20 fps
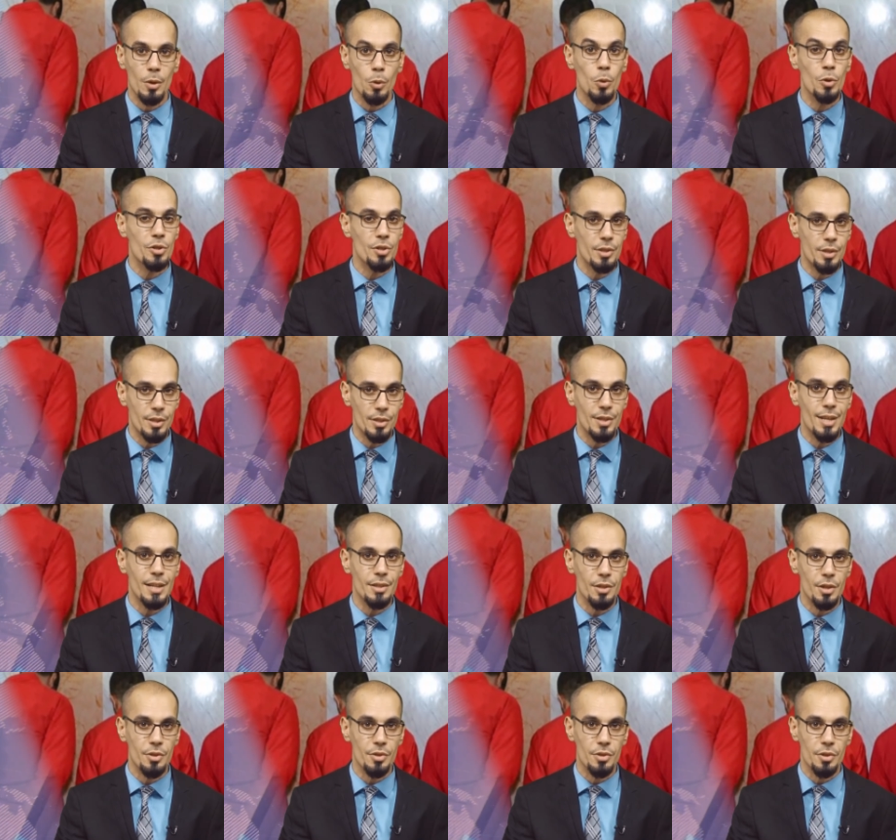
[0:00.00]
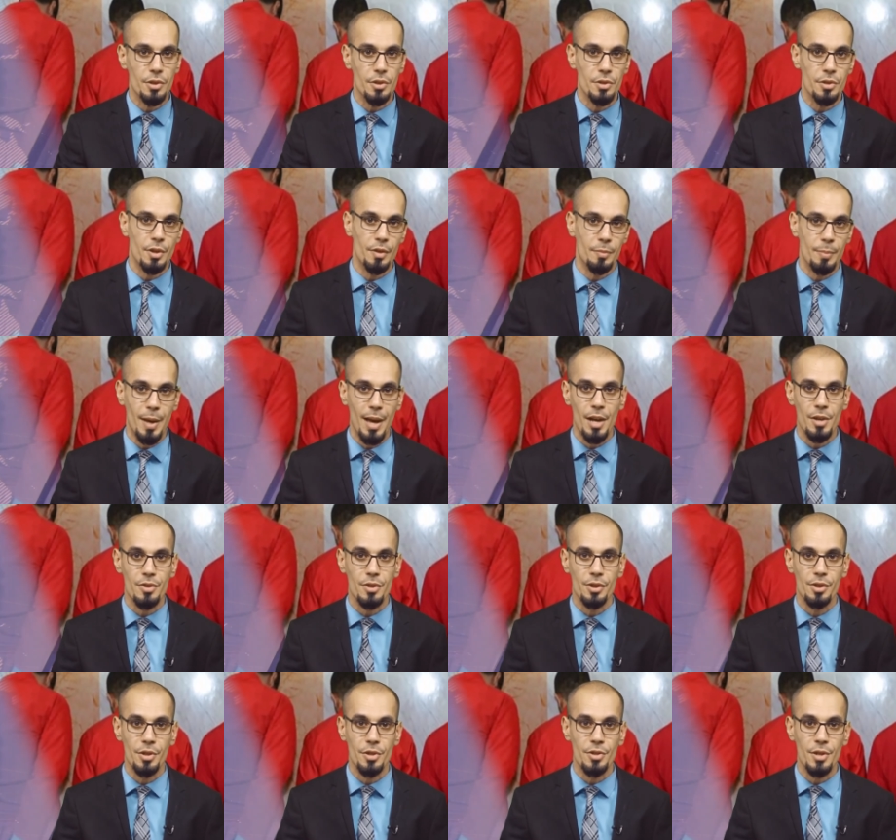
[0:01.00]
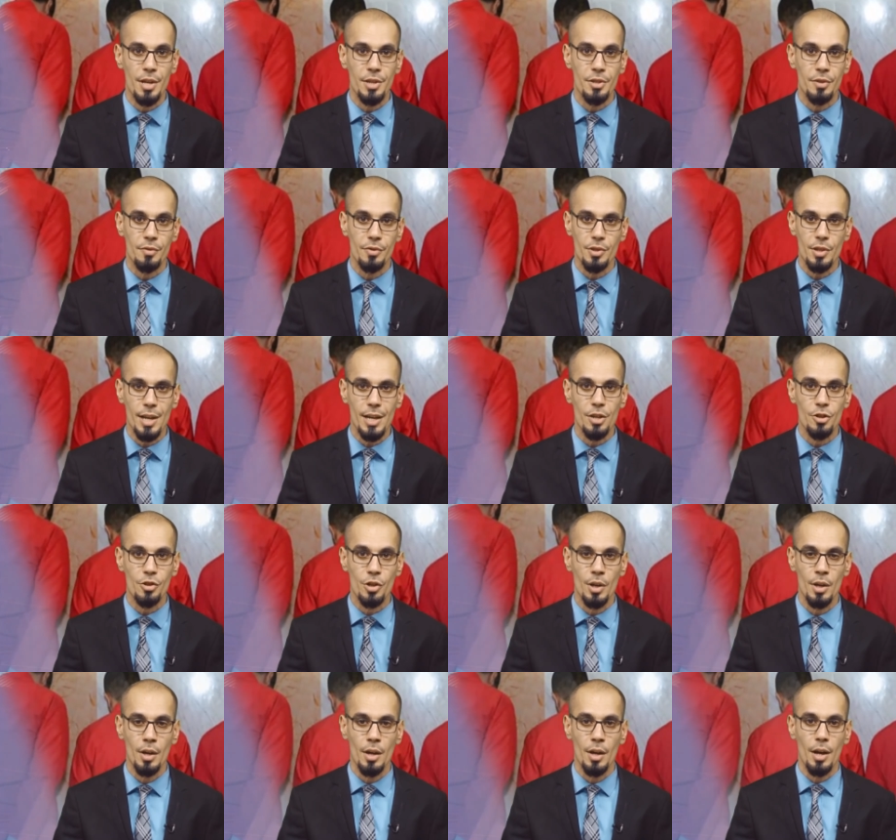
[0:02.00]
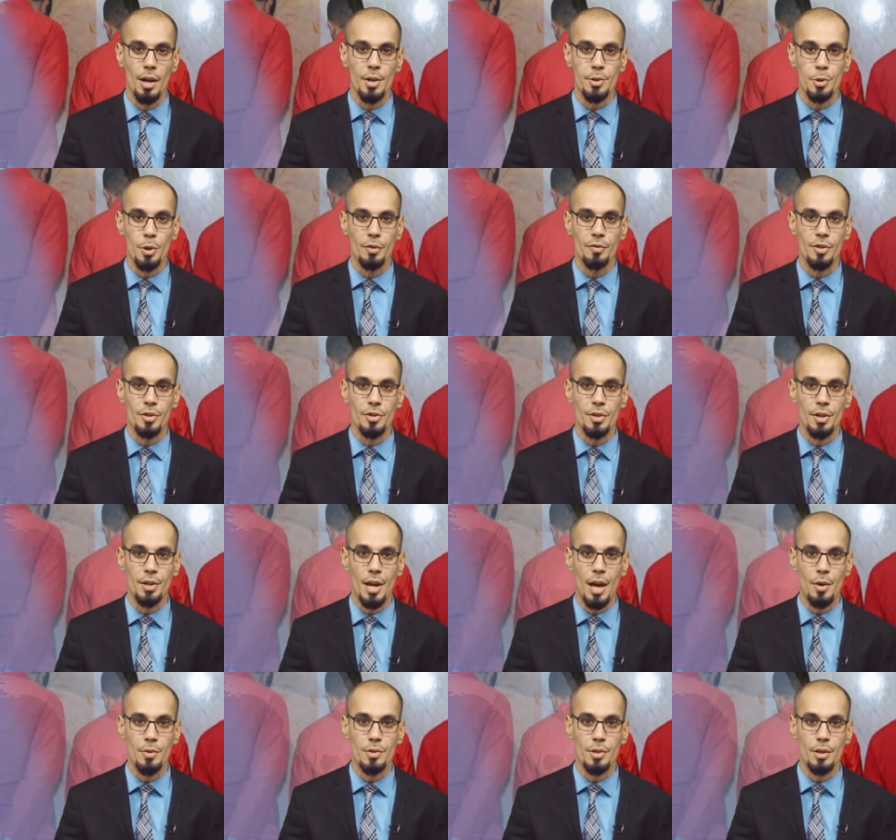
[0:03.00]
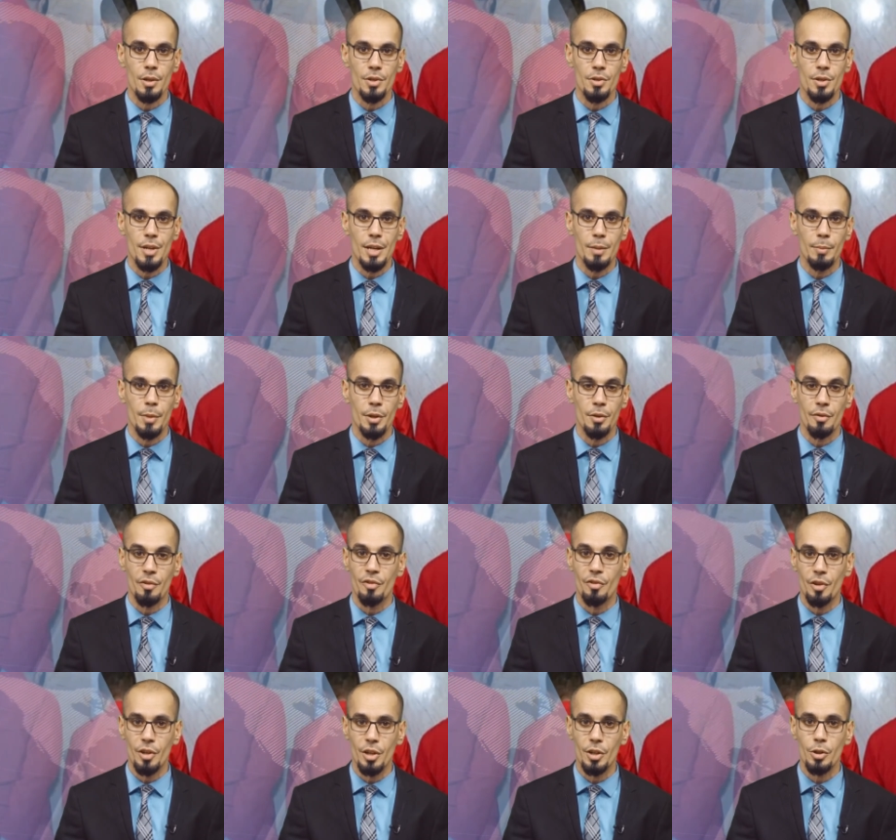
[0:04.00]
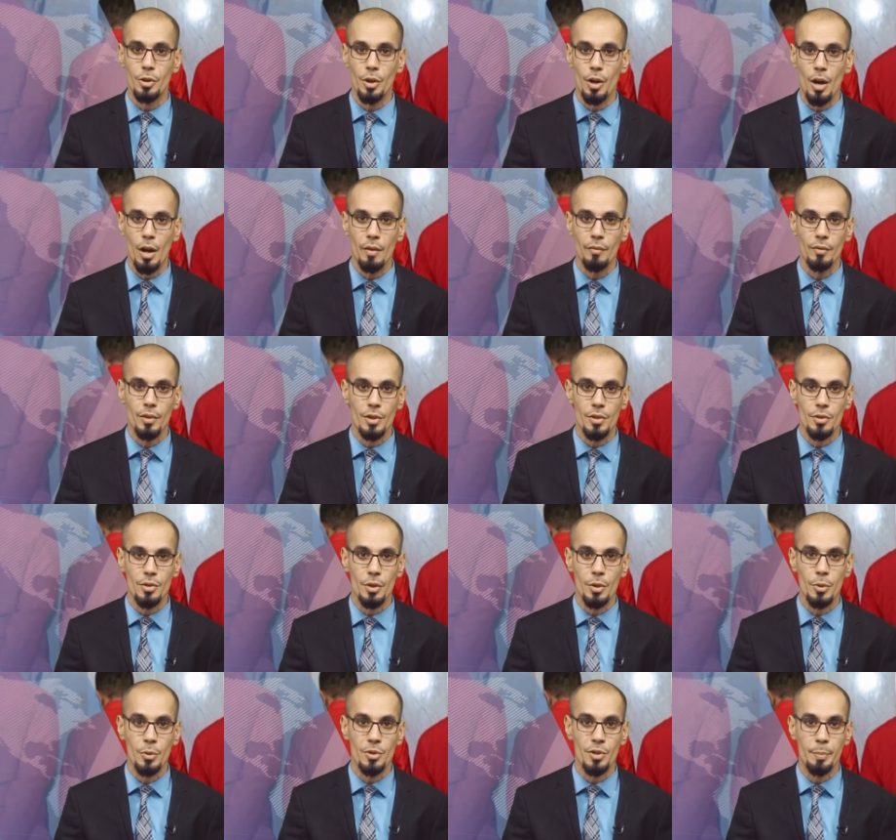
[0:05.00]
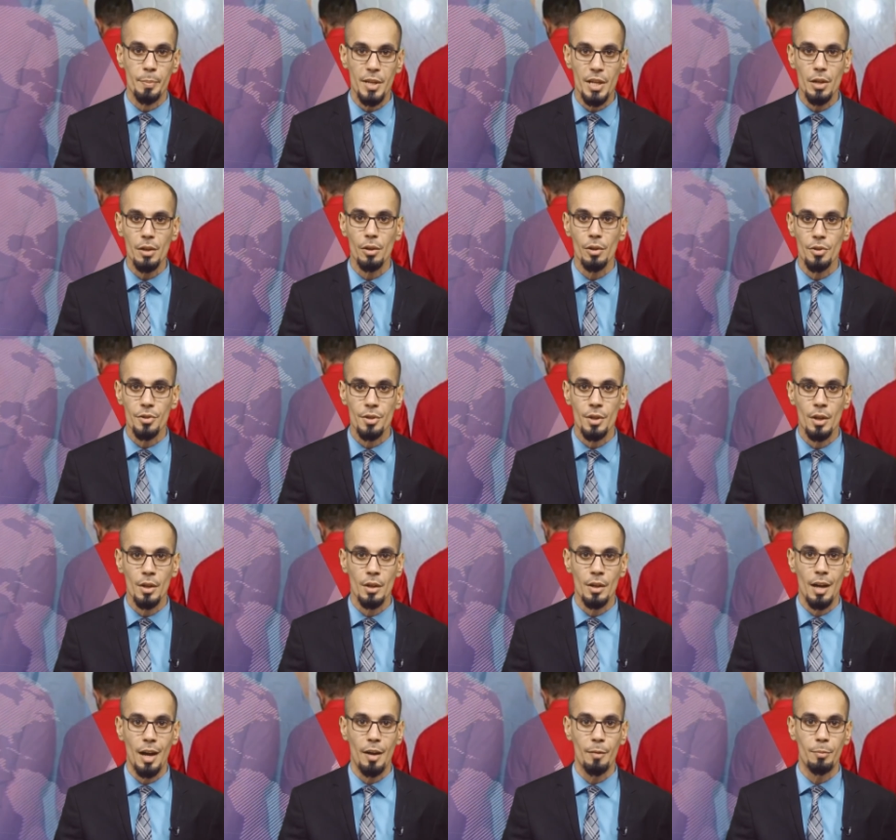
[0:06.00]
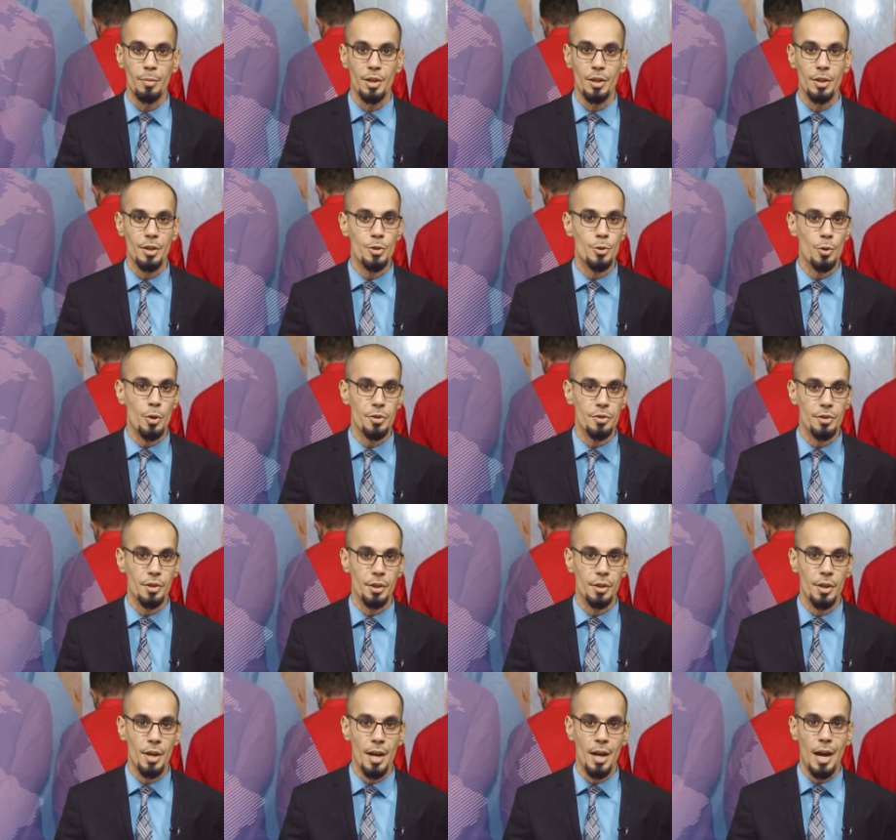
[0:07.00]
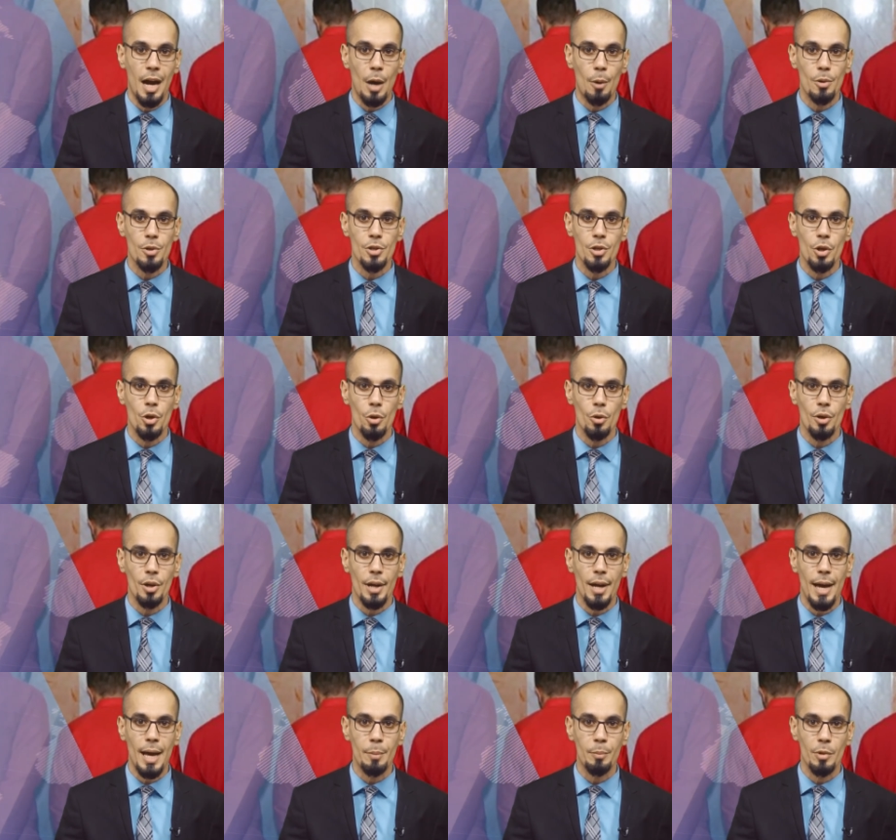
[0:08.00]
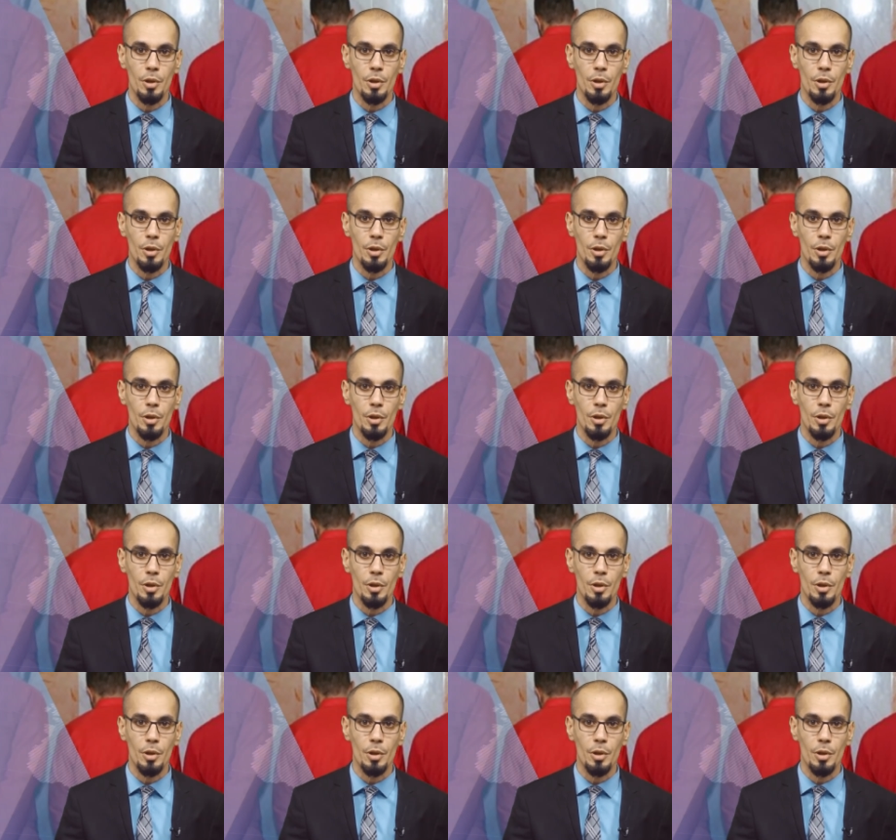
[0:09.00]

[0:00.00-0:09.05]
whose sentences have passed the decisive stage, as office announced in a statement referring to convicts whose appeals have been exhausted. Our security and